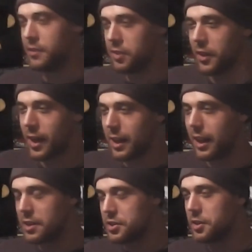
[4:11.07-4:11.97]
You've got that
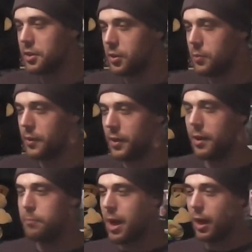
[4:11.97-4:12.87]
collection going with
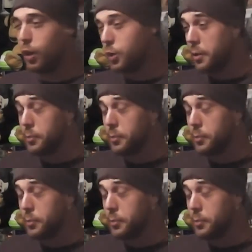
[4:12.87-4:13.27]
a Metal Lunar